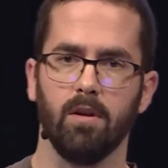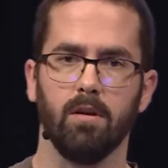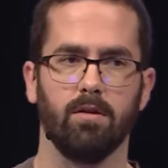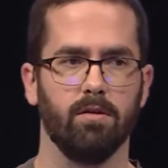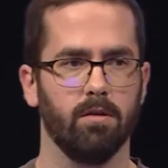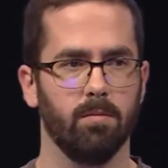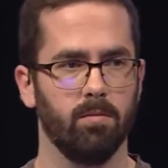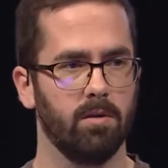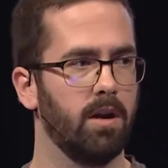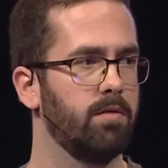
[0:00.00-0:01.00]
It's a
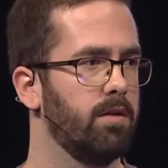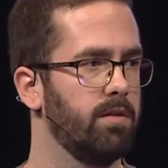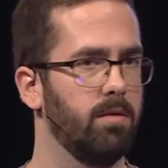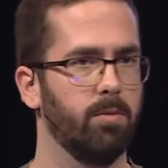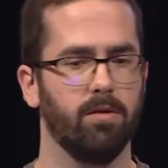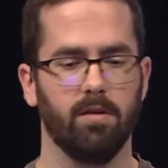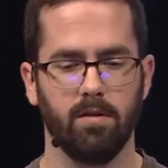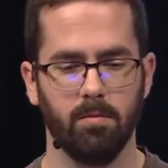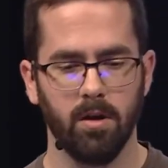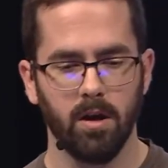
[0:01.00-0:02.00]
kind of a simple
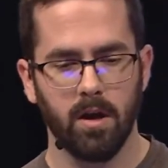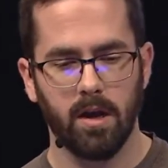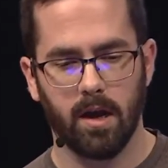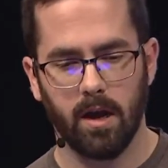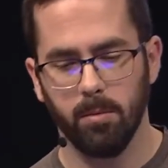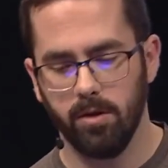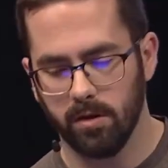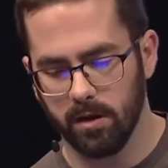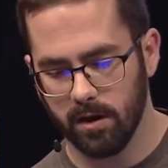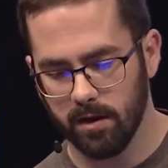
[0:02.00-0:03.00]
system. You
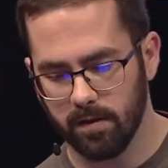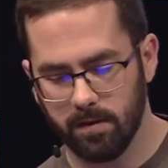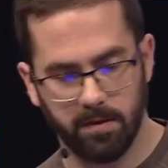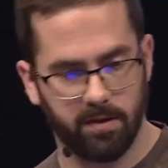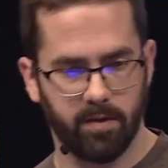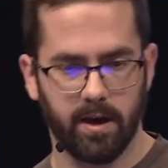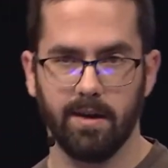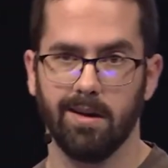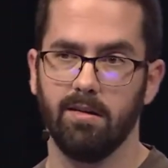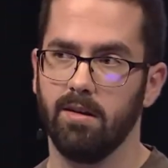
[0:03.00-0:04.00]
can give specific
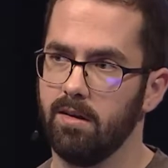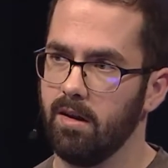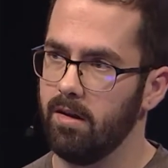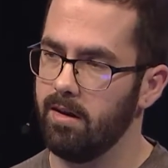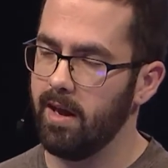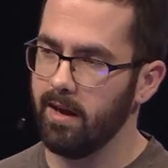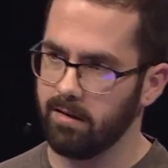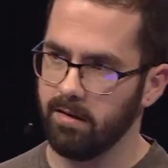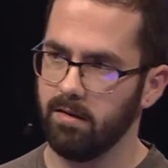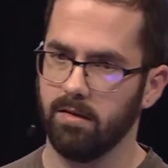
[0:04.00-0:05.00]
identity
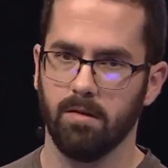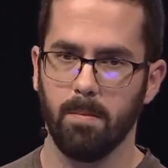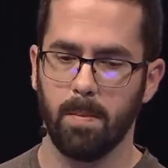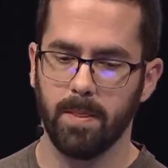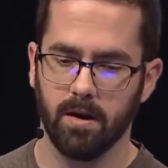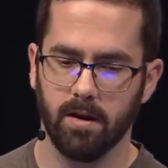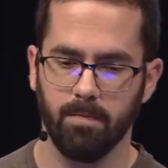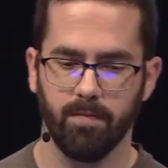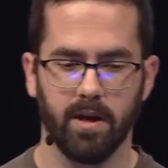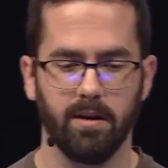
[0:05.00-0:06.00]
access.
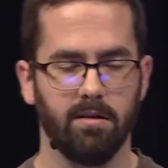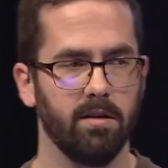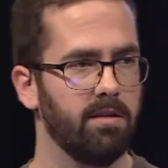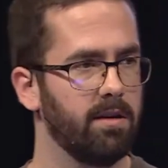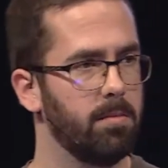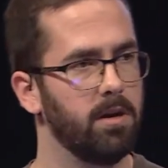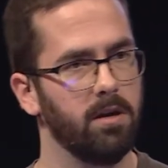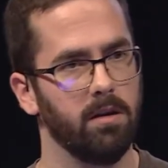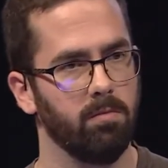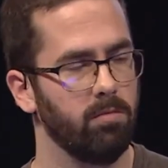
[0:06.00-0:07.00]
Identities can
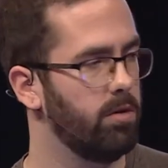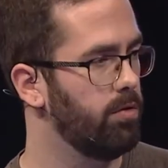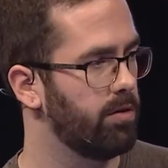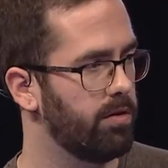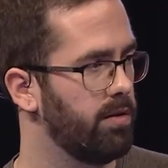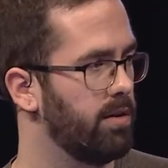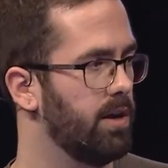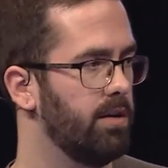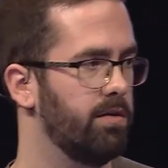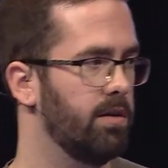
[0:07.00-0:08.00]
be user
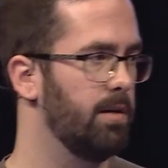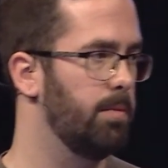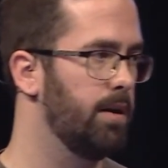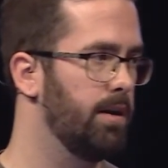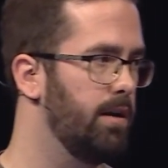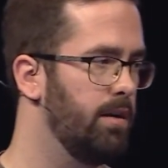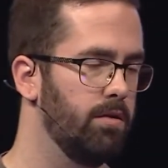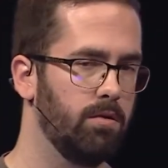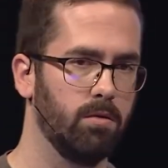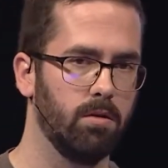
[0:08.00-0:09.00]
authentication, API
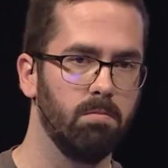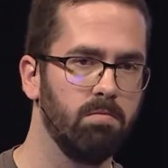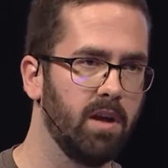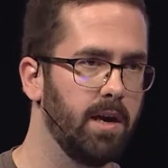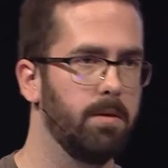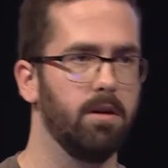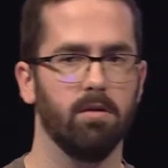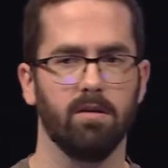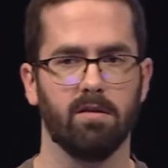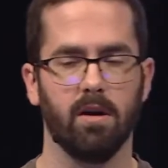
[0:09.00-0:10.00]
keys, or IP
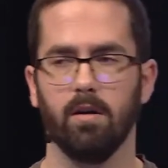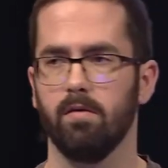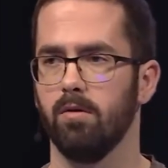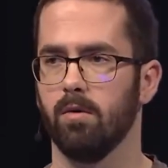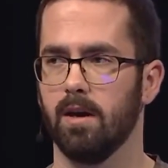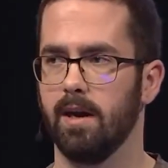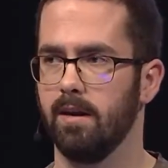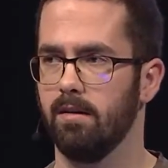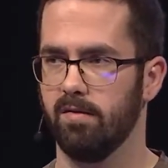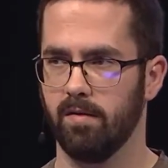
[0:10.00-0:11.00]
addresses, however you want to
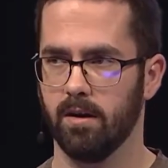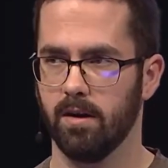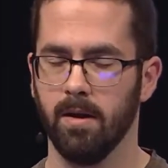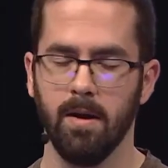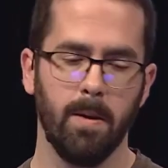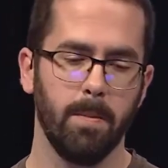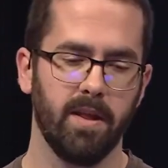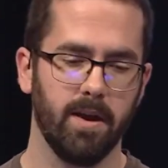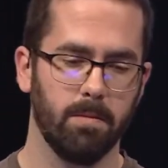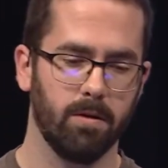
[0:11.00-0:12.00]
identify
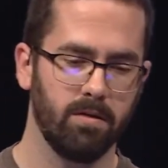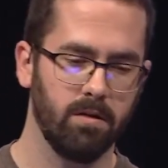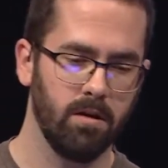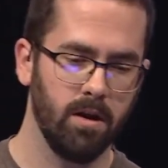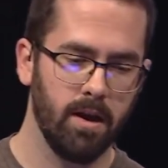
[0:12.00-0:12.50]
a person.